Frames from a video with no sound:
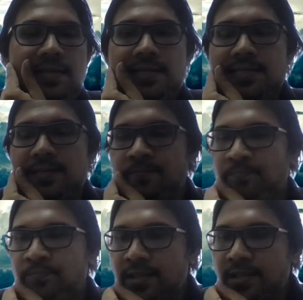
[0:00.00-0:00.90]
that easy.
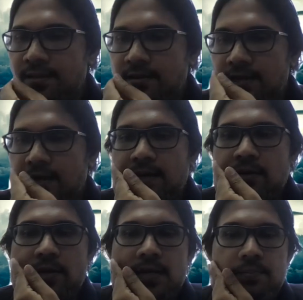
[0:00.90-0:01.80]
I need
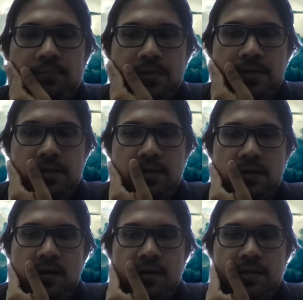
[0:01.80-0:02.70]
your help uh, a
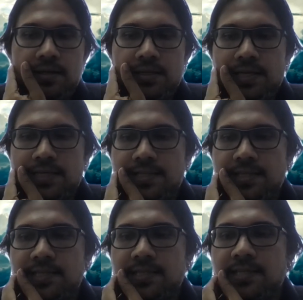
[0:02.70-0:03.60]
lot in that
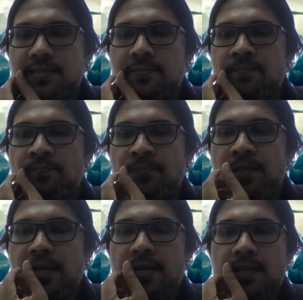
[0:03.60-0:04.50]
sense.
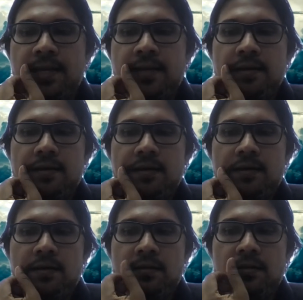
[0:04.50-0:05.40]
And then
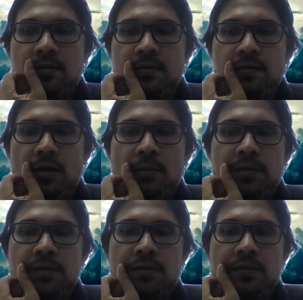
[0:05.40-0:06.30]
uh, the
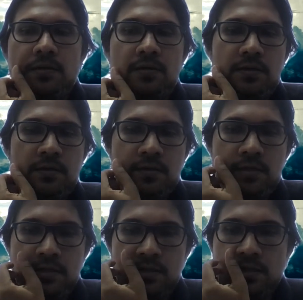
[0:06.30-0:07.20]
normal uh,
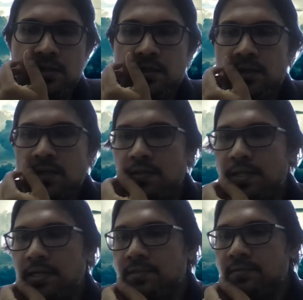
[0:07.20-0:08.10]

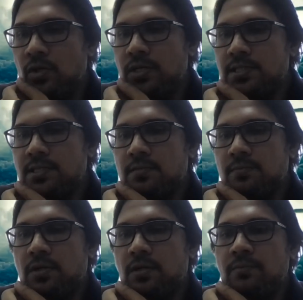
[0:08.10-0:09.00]
things we were discussed
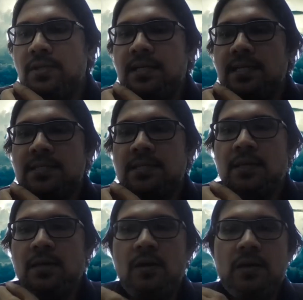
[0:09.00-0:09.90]
about communication.
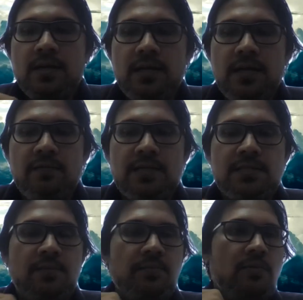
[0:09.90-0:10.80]
Now I already created a
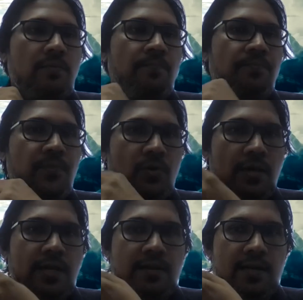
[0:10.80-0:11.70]
WhatsApp group. You
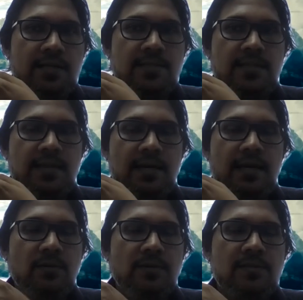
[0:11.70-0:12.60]
all can register there.
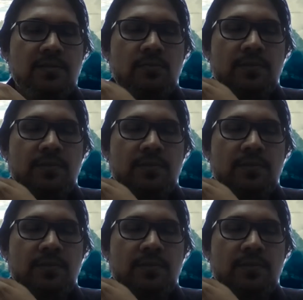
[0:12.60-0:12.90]
I know it's too